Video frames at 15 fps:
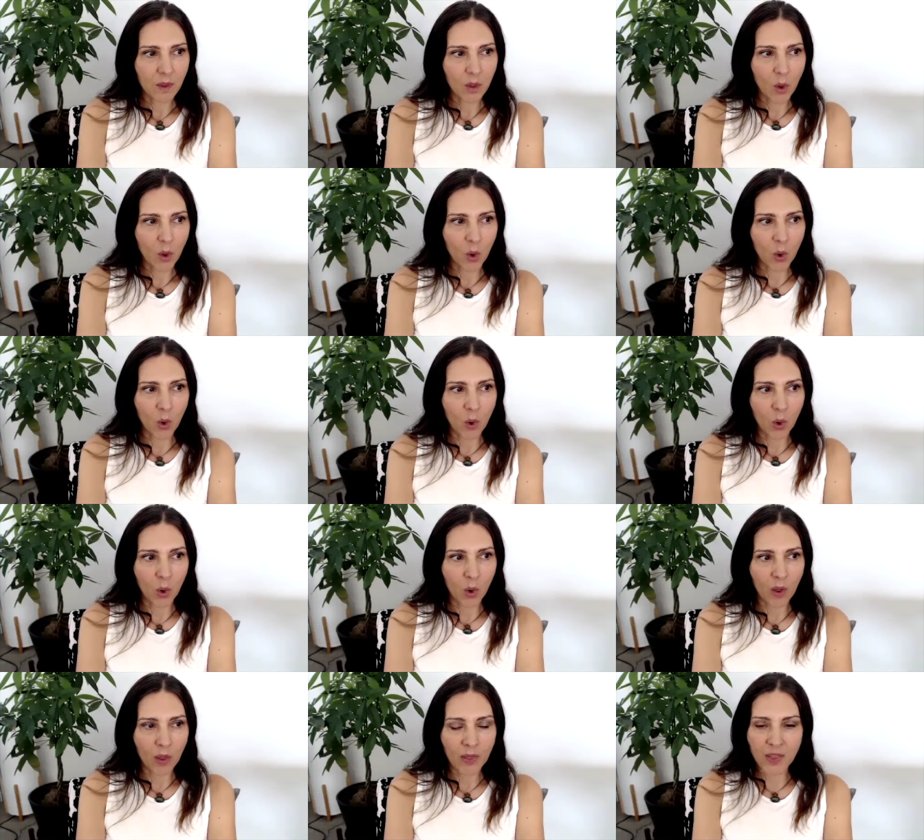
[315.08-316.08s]

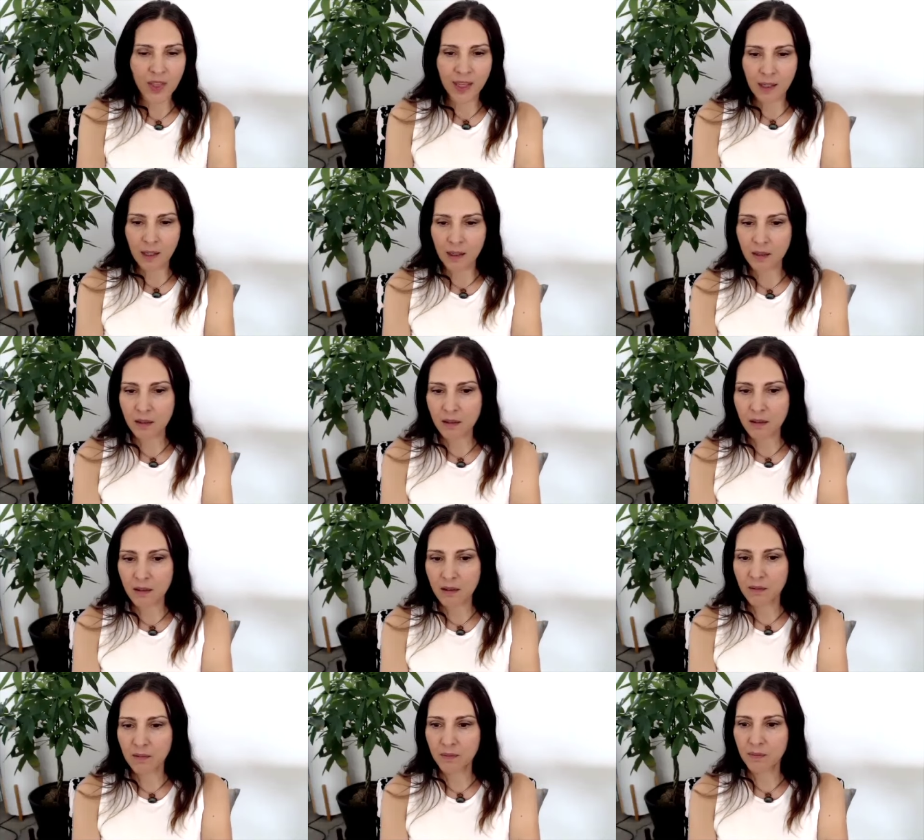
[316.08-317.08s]
or things,
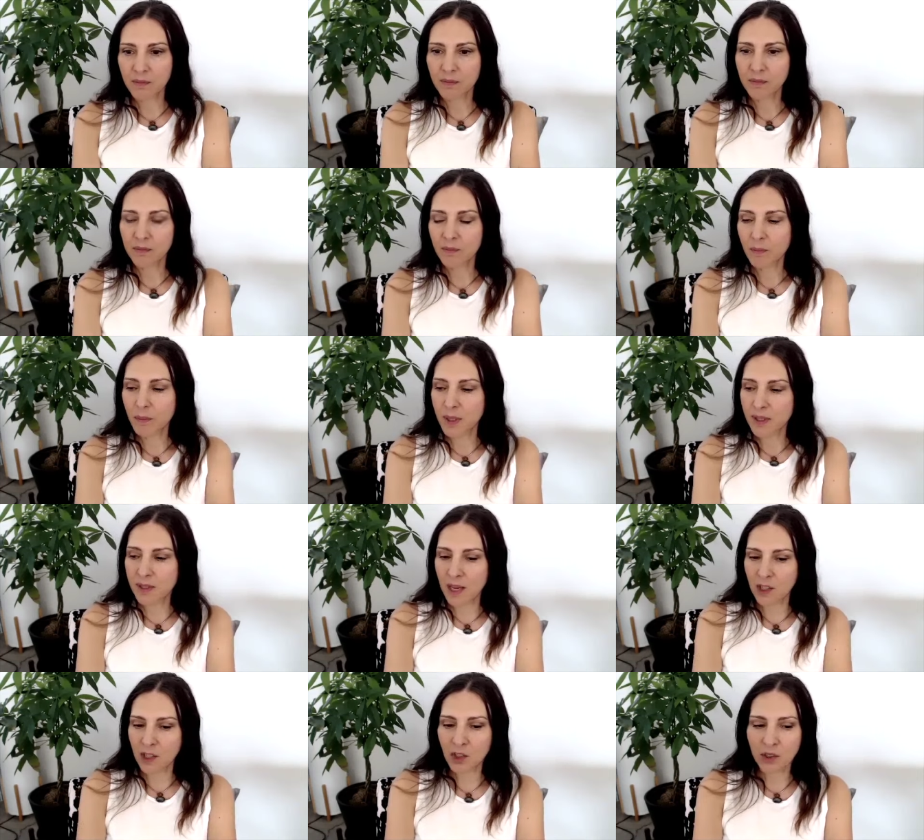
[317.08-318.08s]

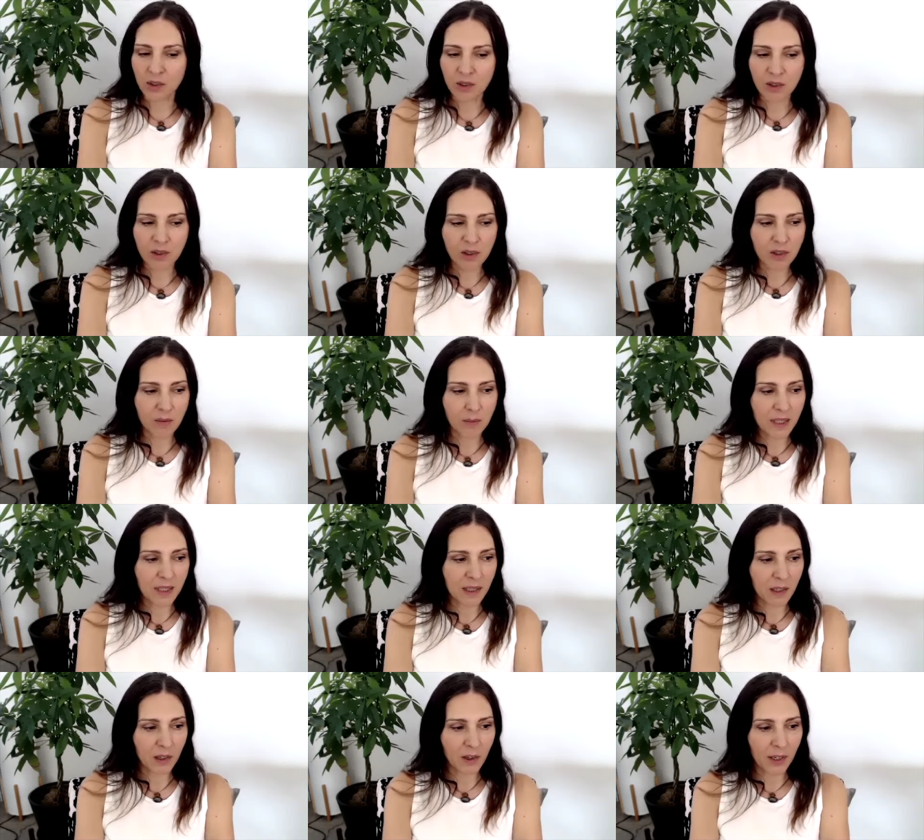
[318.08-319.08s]
possessions,
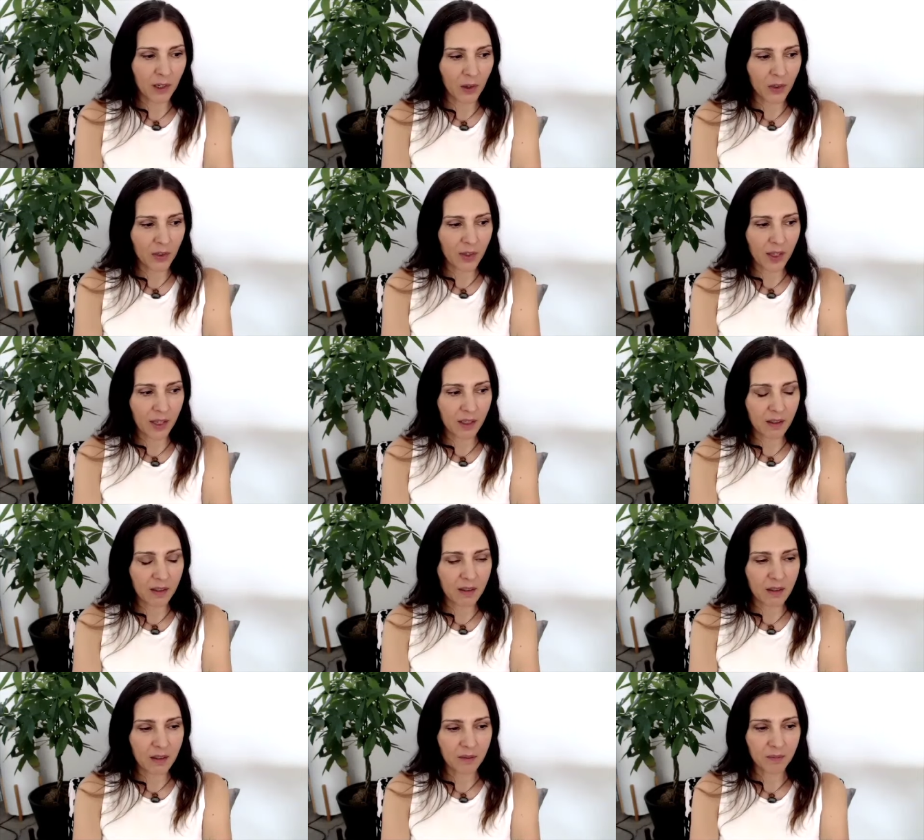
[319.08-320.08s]
material
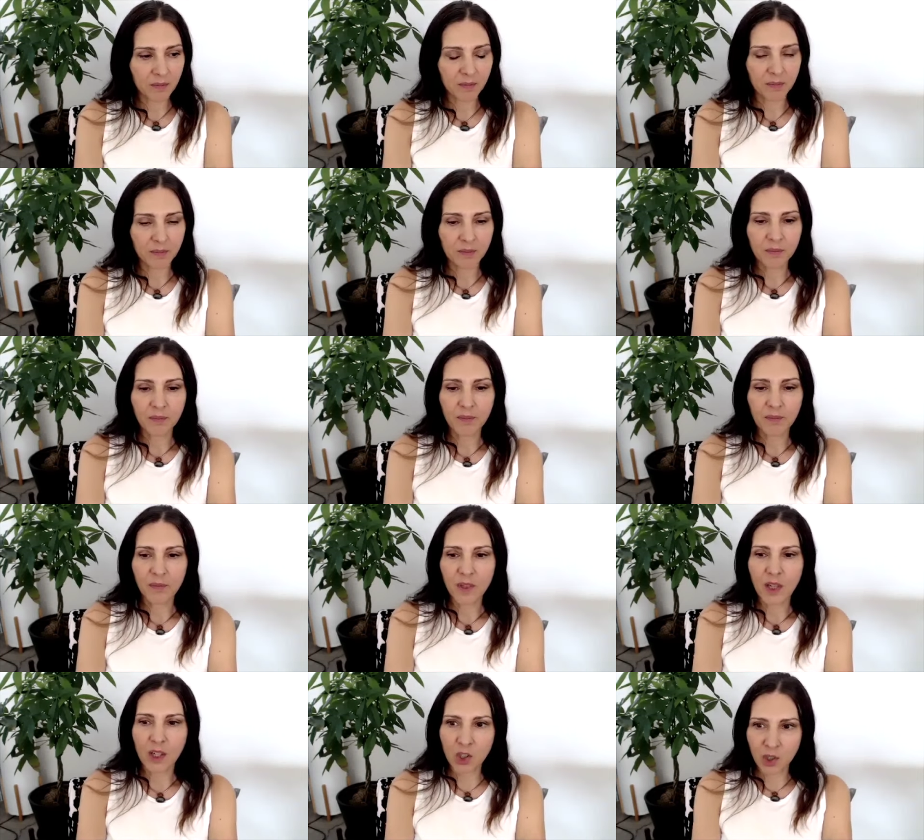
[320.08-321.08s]
things,
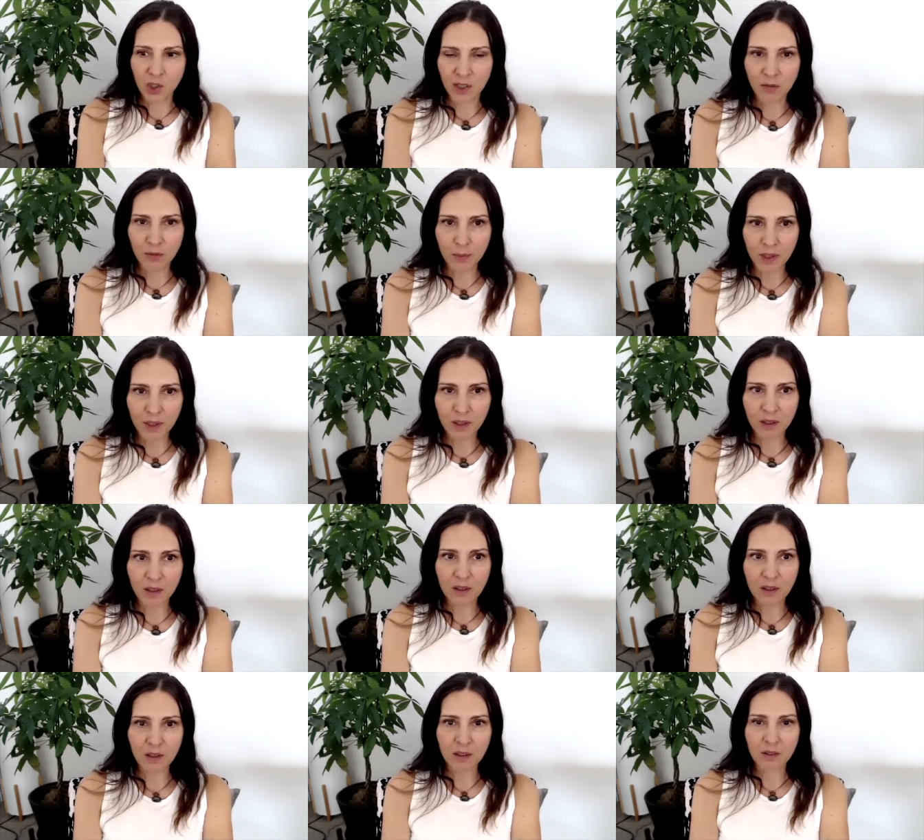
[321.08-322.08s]

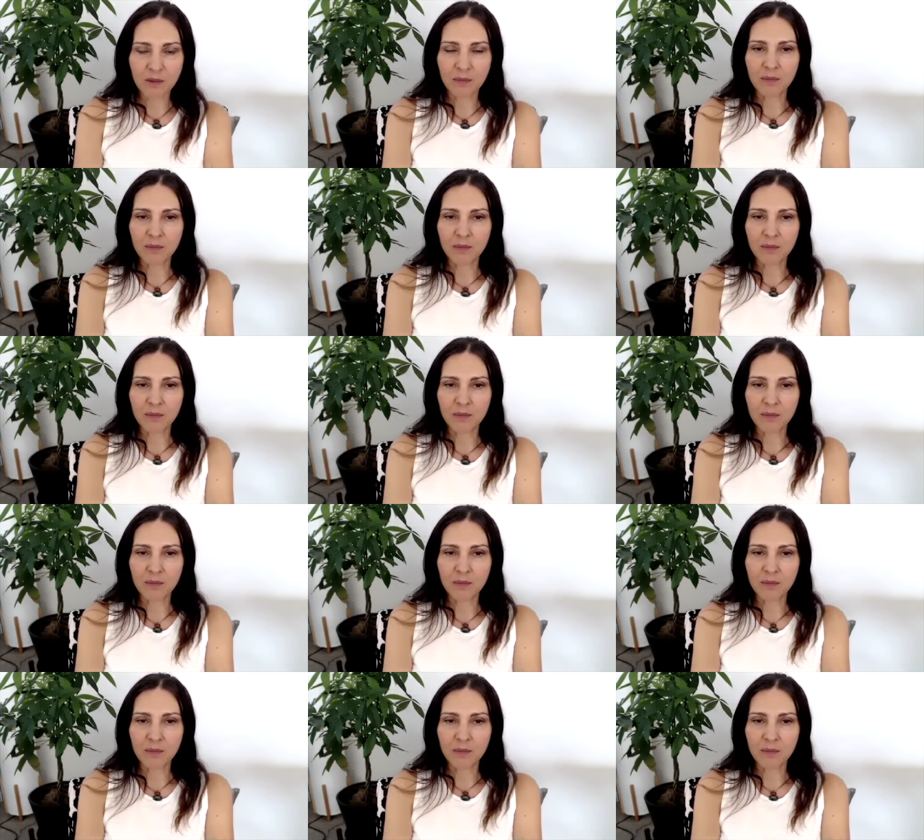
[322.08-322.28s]
achievements,